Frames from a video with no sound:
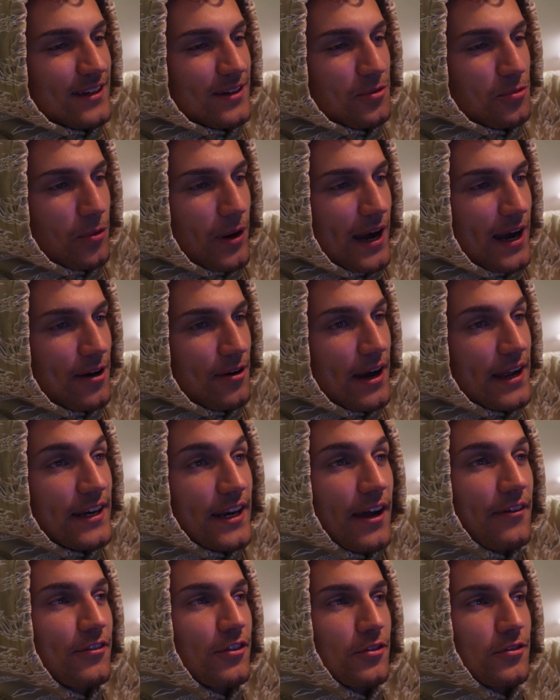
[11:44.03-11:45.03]
Wow, I
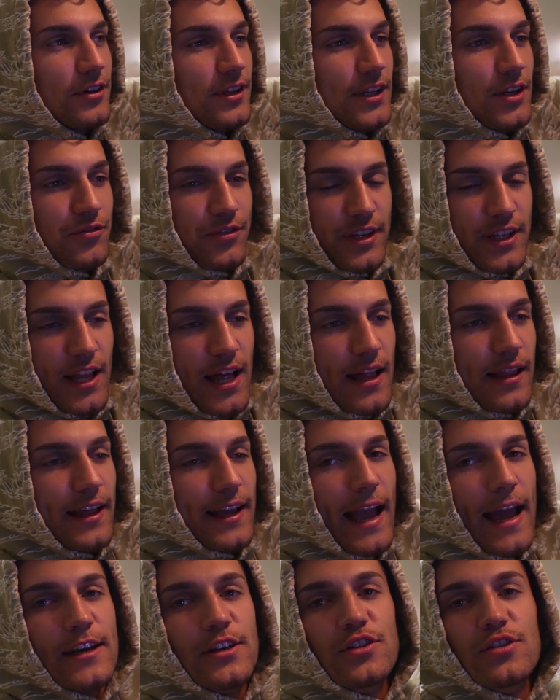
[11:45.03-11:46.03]
never really realized, like
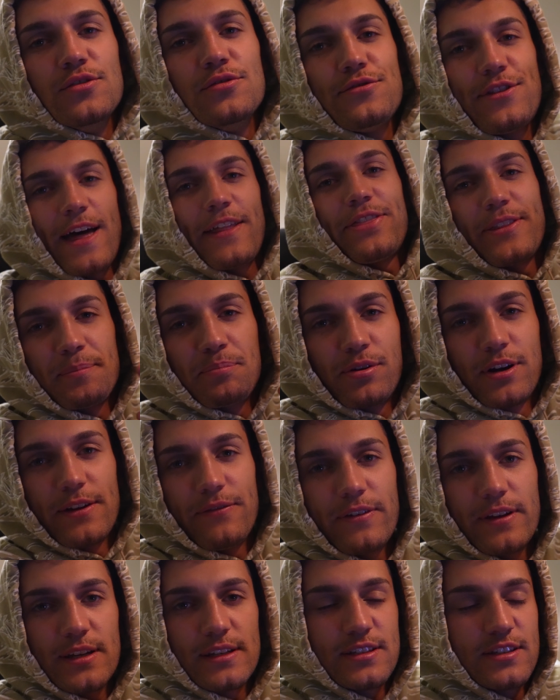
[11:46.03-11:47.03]
I knew that the
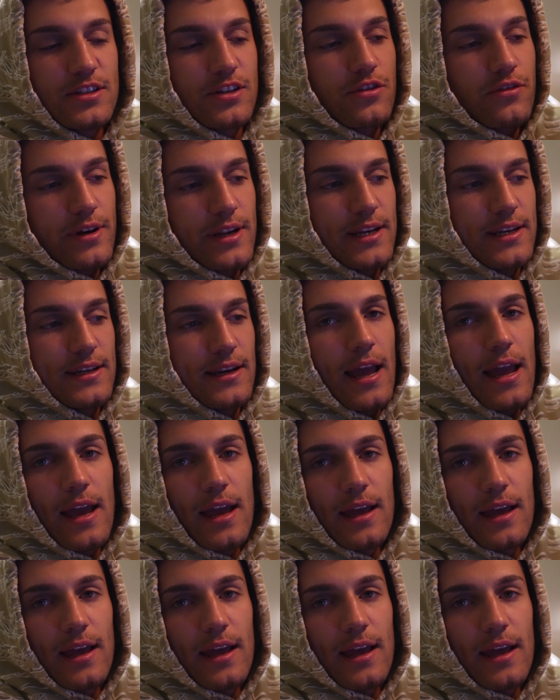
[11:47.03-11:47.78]
previous screen